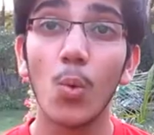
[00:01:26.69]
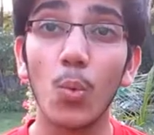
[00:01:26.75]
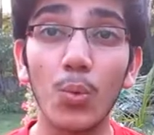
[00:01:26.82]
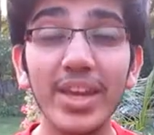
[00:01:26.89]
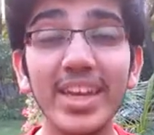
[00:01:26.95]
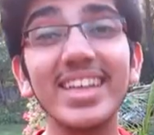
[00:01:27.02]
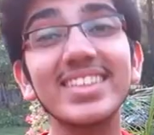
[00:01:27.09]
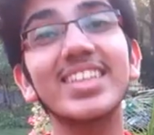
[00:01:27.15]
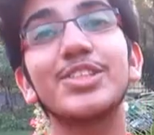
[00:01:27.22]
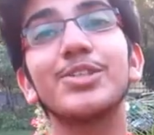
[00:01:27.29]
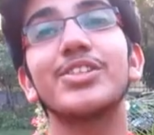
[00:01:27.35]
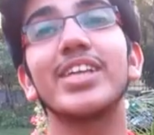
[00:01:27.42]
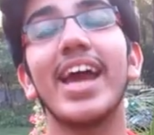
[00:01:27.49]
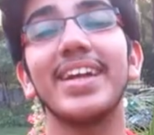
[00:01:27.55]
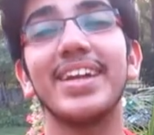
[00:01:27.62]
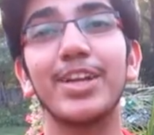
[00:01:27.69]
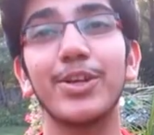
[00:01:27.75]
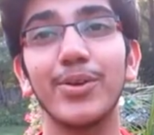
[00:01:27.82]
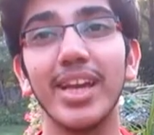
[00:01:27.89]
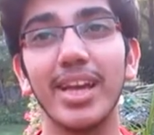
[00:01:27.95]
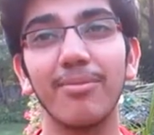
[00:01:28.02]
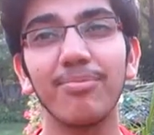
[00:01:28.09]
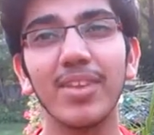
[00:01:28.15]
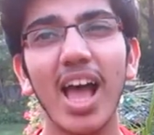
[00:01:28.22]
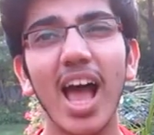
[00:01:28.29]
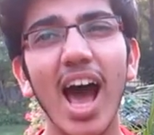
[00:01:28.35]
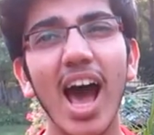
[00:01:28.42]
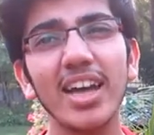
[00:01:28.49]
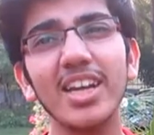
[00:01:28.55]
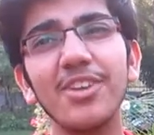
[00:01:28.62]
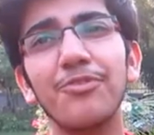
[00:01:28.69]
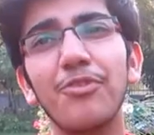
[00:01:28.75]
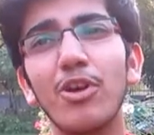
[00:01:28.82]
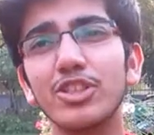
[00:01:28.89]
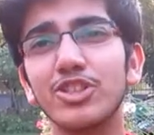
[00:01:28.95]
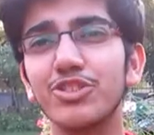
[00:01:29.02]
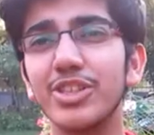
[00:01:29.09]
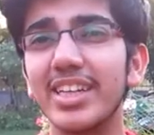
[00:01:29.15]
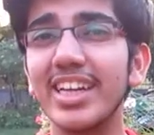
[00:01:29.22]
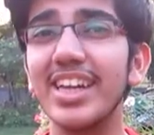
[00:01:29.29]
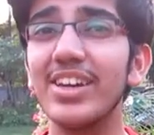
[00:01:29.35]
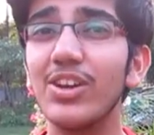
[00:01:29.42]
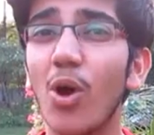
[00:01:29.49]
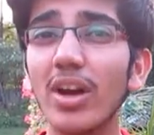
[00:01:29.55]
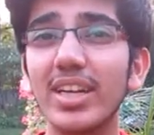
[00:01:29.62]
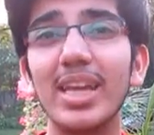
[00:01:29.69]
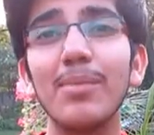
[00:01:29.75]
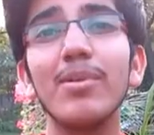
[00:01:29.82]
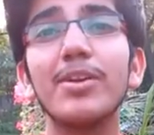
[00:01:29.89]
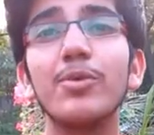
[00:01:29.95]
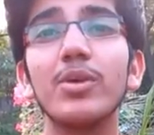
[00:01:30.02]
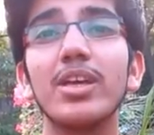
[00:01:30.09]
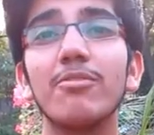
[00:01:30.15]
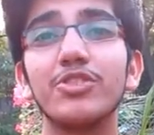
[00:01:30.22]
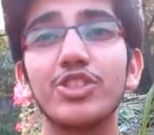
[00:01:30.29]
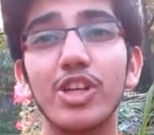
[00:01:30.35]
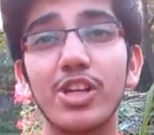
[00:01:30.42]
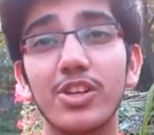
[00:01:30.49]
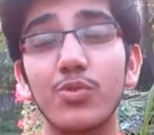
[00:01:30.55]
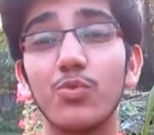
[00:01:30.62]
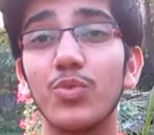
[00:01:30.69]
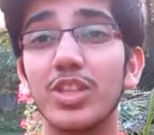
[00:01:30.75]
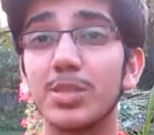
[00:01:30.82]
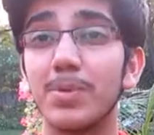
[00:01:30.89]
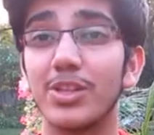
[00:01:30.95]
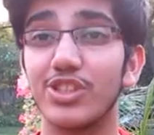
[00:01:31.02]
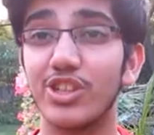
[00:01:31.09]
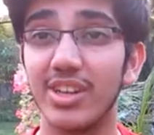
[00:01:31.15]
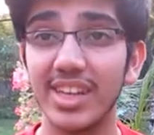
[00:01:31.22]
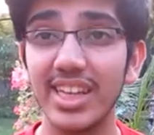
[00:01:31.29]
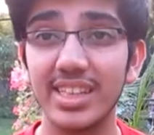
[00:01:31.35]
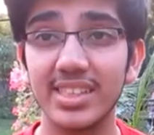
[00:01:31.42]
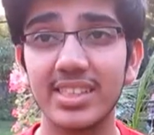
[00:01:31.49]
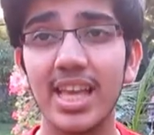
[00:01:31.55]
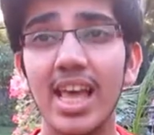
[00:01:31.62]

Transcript: we as a society today are unfortunately not able to give children with special needs